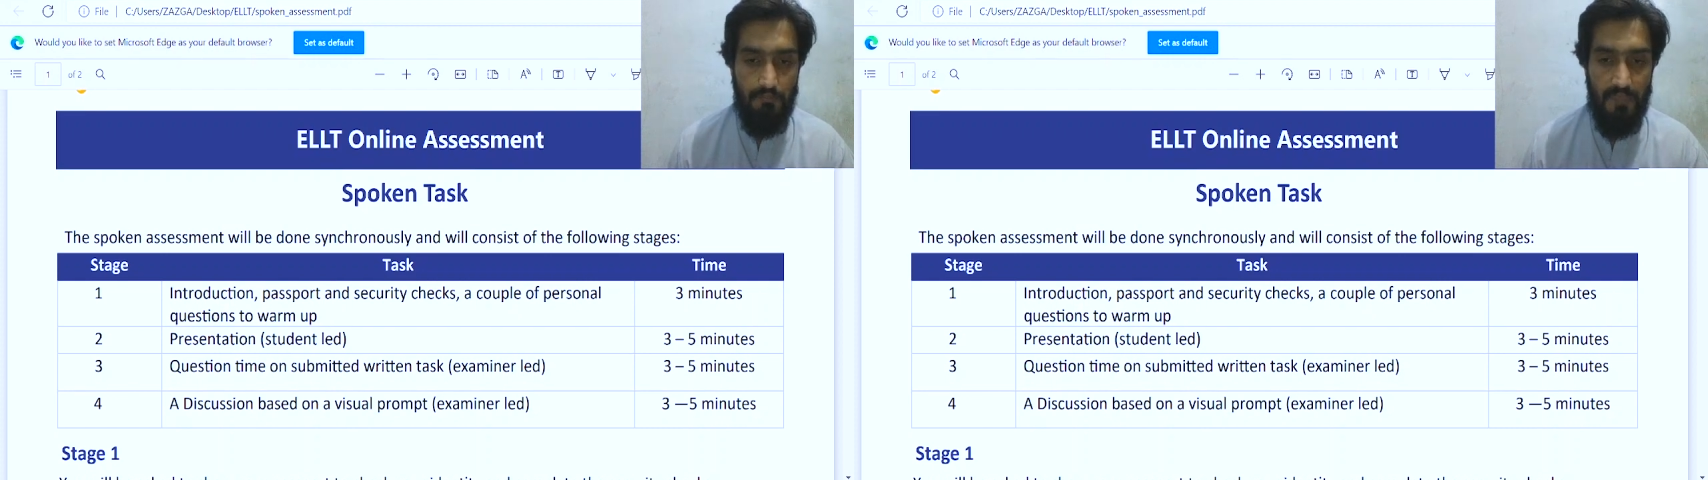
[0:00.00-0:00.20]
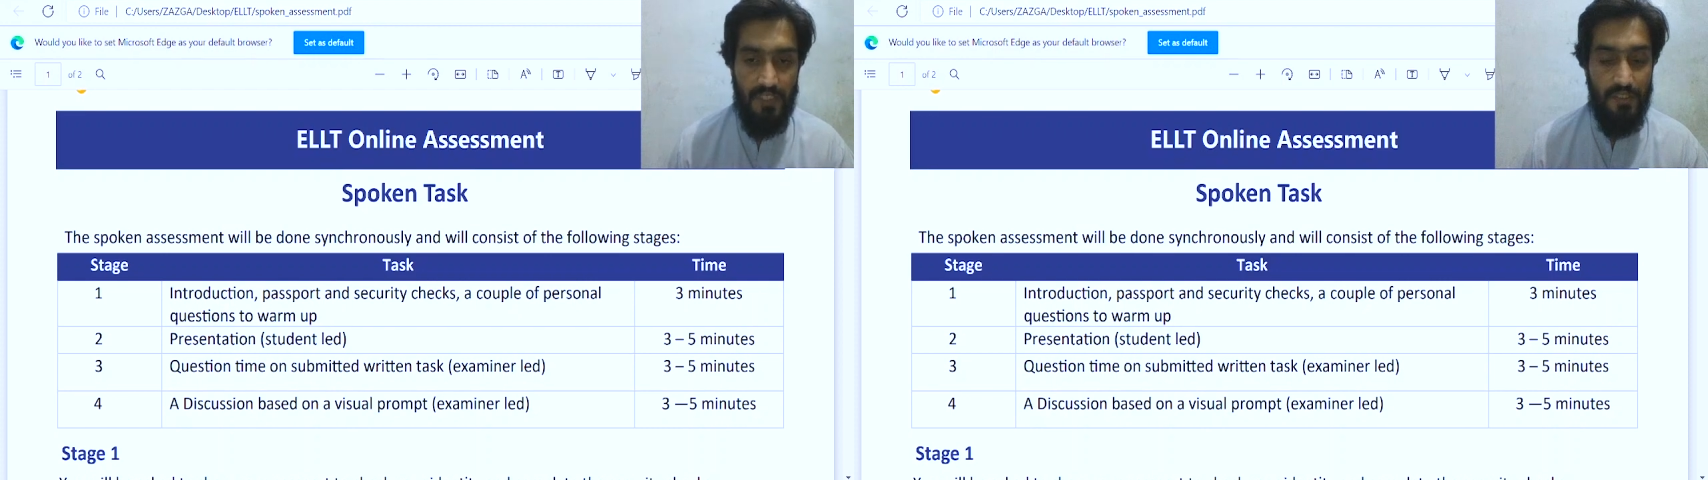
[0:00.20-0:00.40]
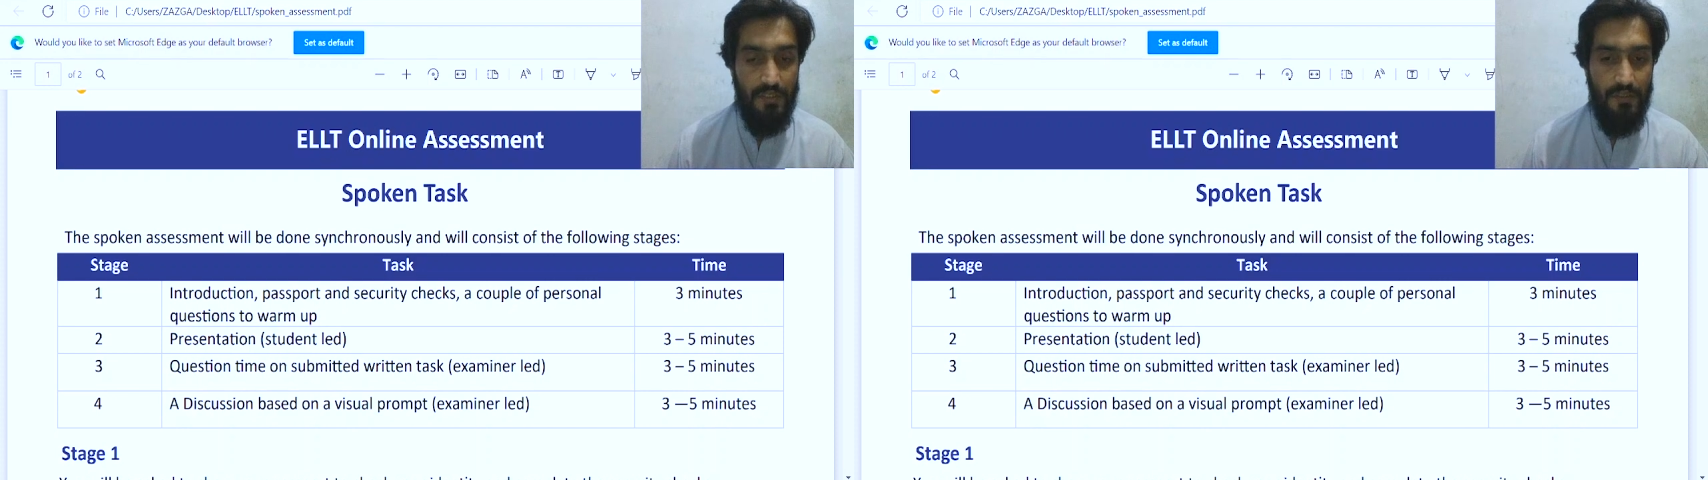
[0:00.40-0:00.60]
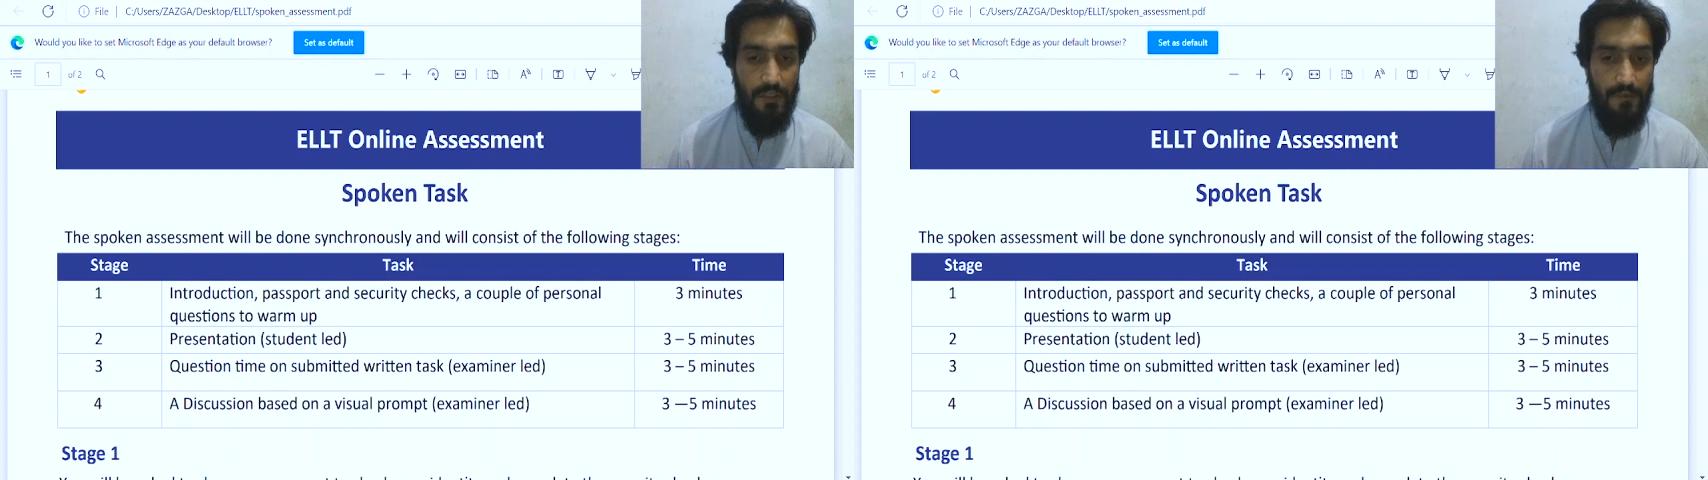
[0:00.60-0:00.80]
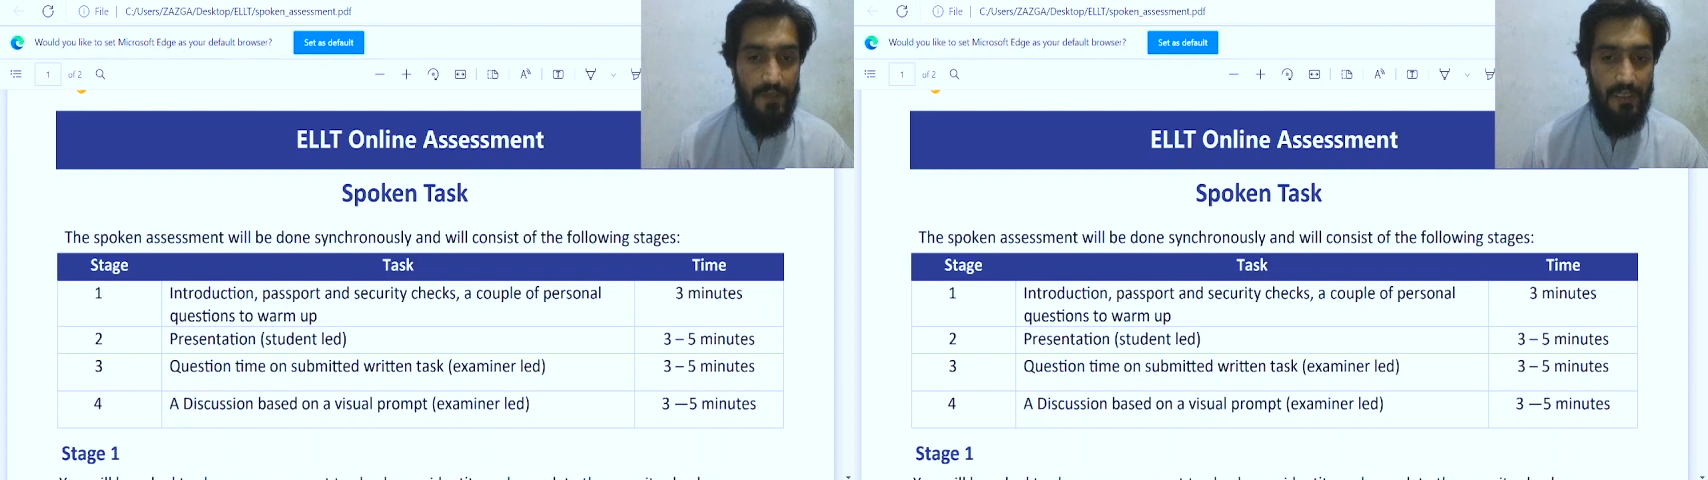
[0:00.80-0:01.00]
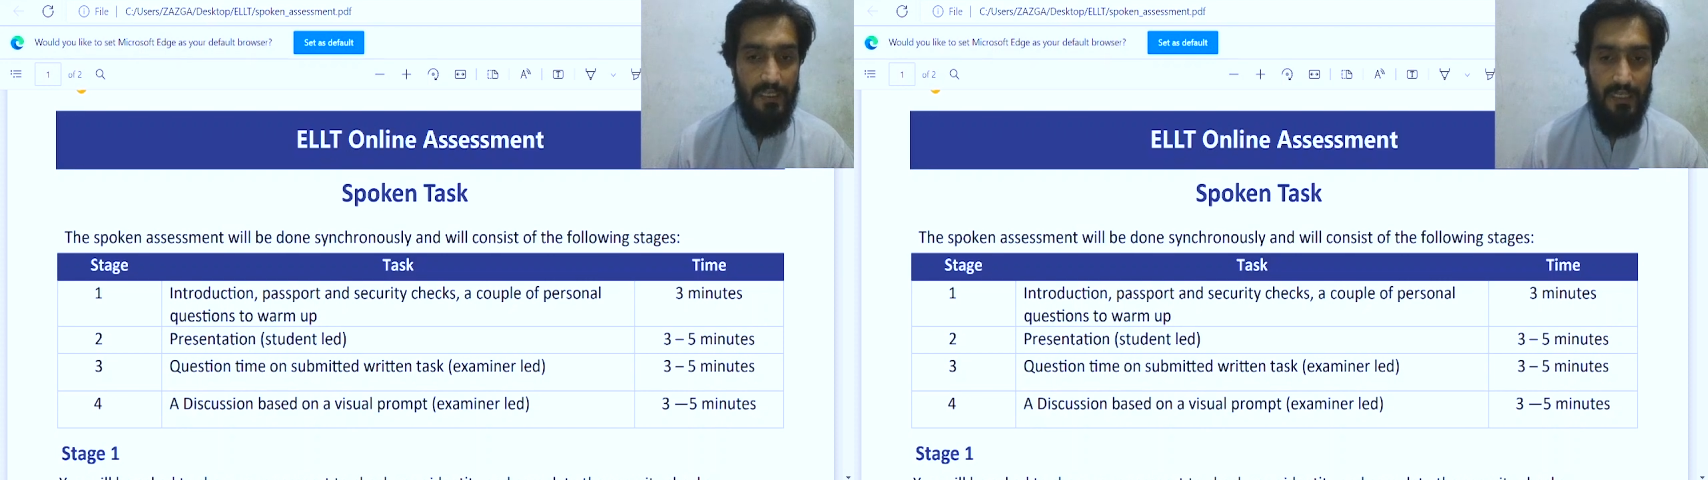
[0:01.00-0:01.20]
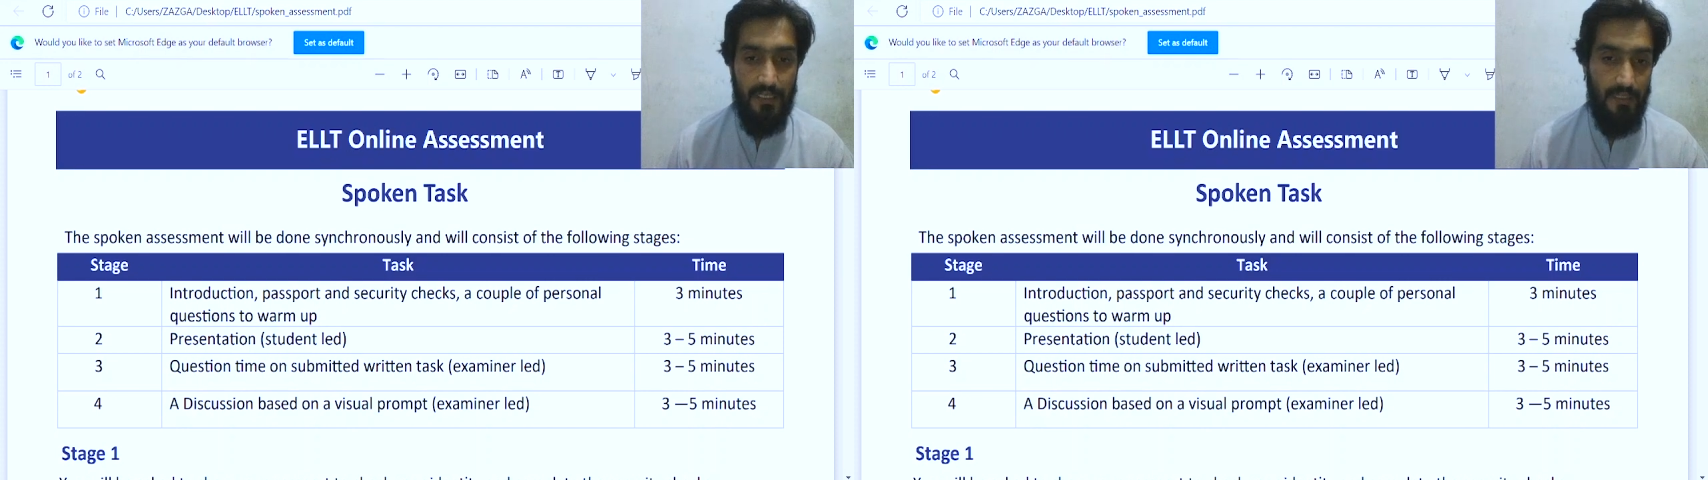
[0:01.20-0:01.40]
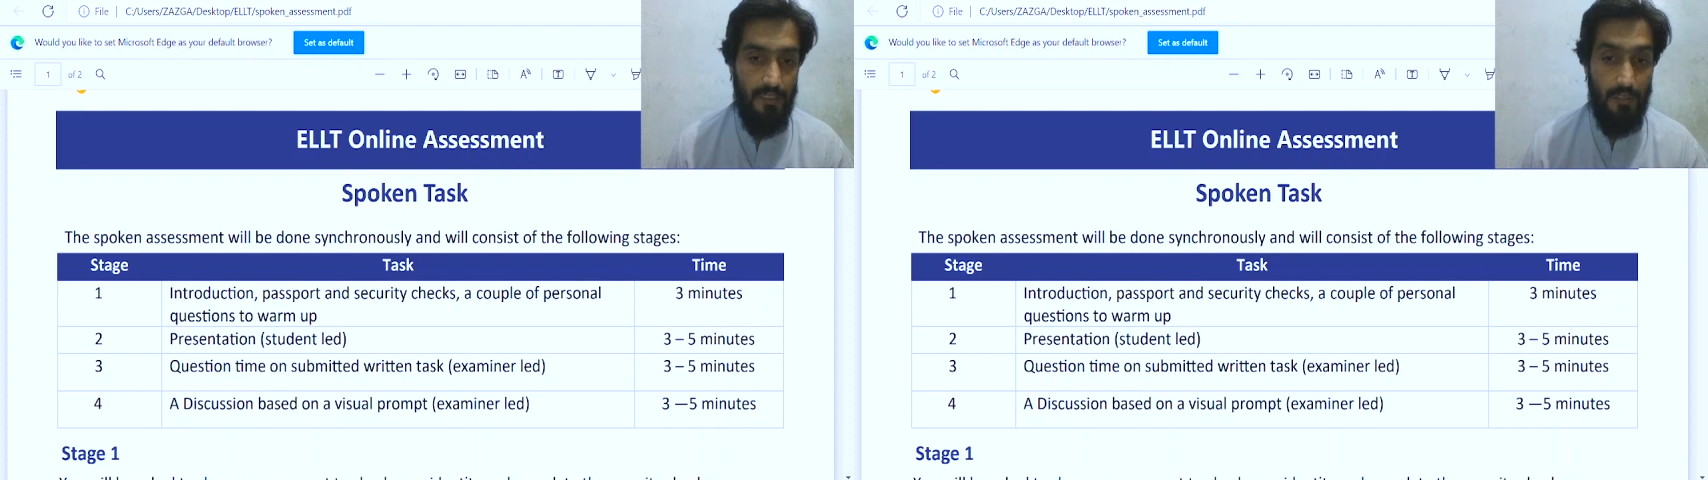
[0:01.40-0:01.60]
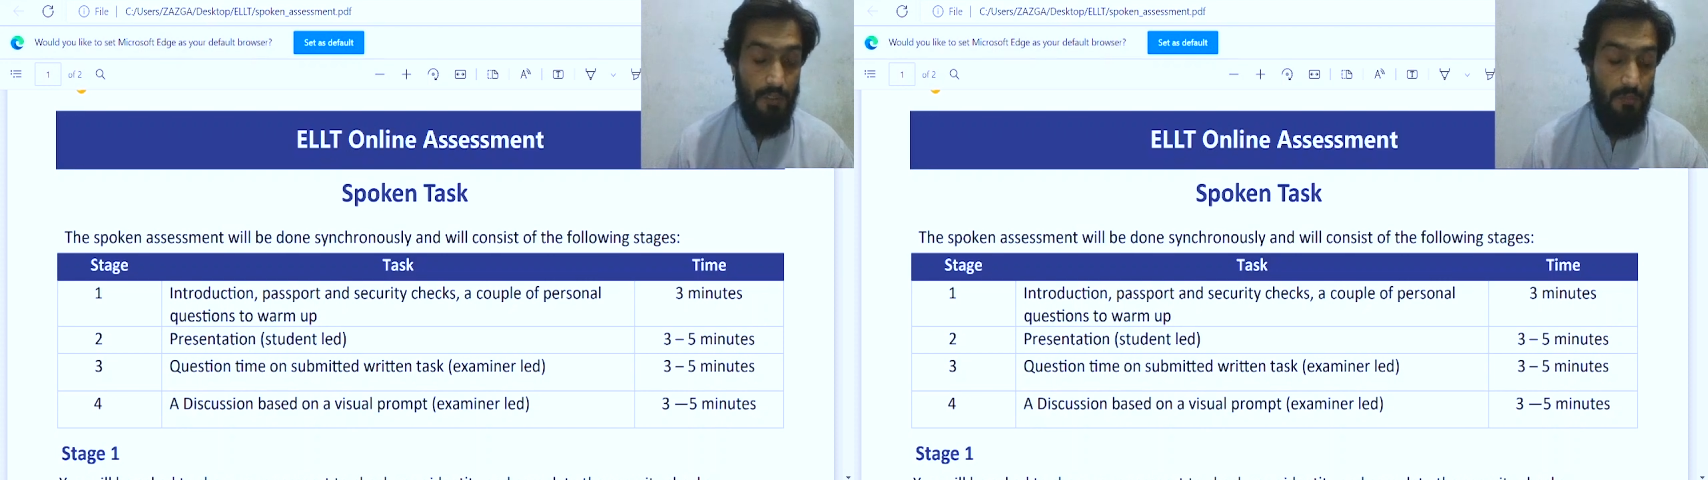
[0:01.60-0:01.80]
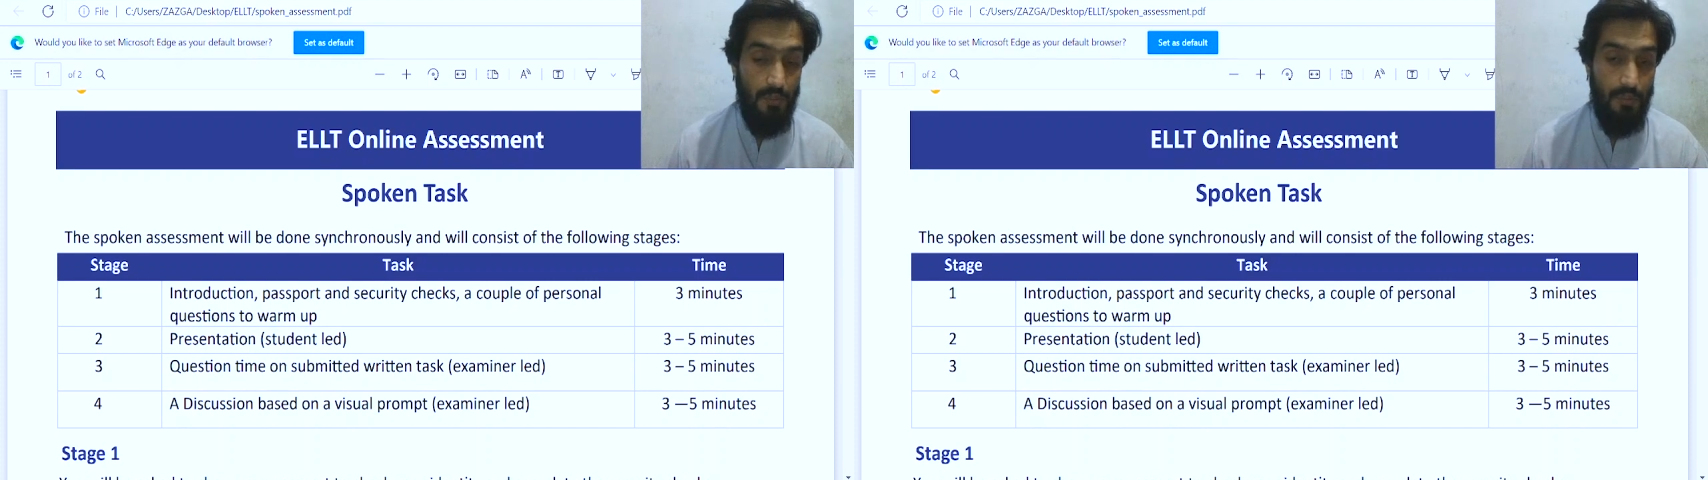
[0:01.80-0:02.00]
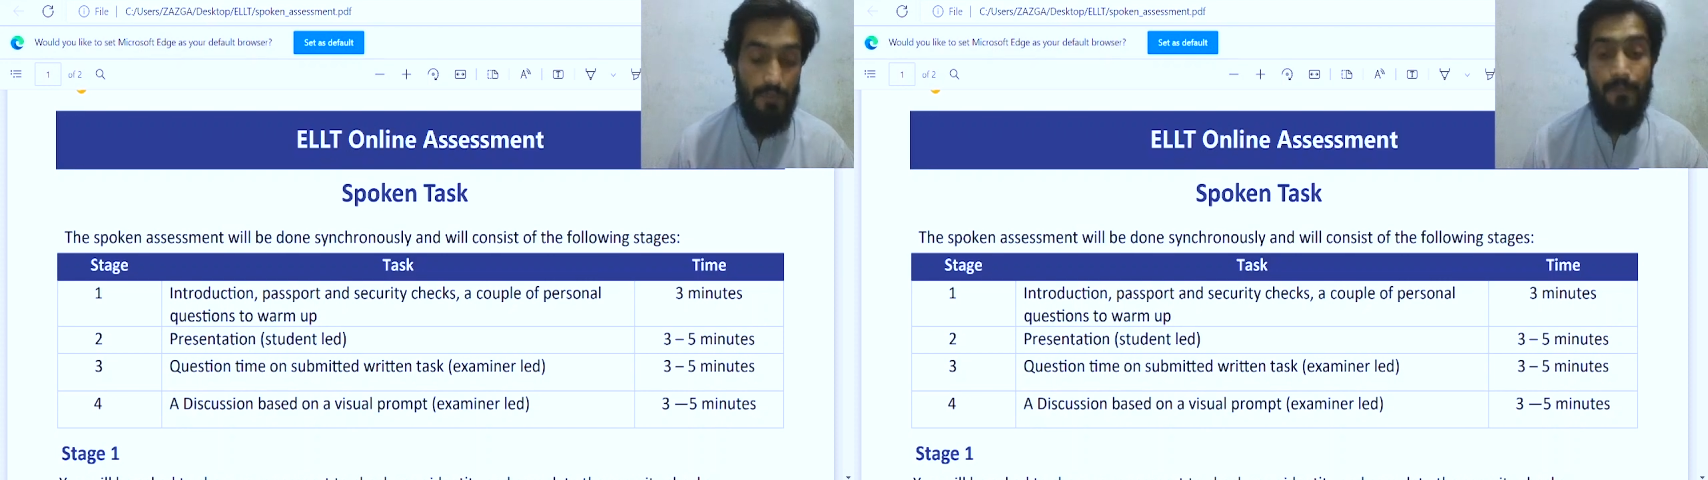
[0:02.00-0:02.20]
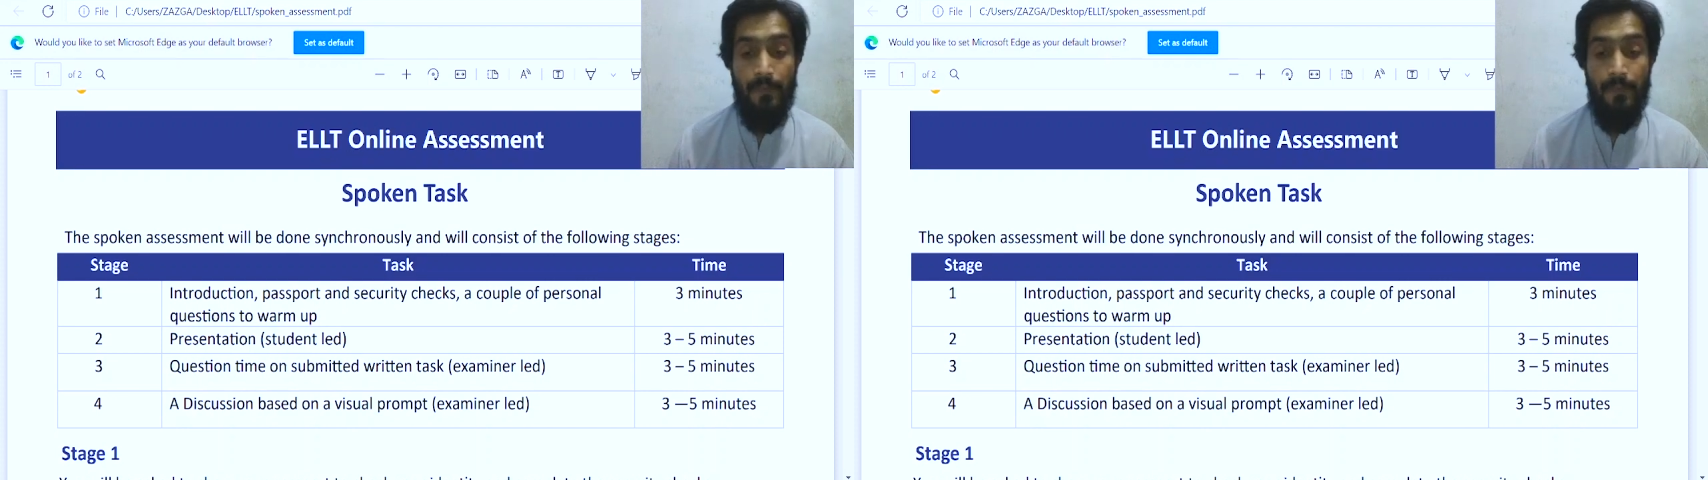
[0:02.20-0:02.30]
is friendly and in good mood.